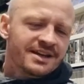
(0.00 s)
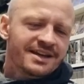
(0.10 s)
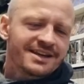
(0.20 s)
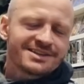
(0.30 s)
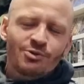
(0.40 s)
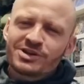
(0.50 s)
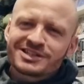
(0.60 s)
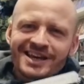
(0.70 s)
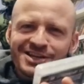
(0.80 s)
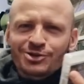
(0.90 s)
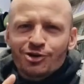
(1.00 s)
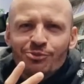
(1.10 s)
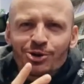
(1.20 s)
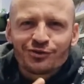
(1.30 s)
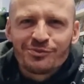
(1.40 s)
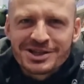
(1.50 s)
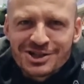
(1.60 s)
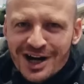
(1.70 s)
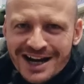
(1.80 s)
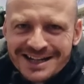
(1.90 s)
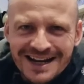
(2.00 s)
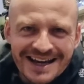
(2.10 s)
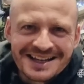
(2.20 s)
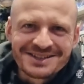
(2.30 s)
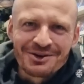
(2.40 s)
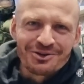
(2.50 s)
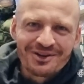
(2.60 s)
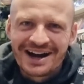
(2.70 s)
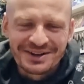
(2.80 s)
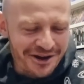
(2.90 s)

it always takes too much for me to try and collate it all right.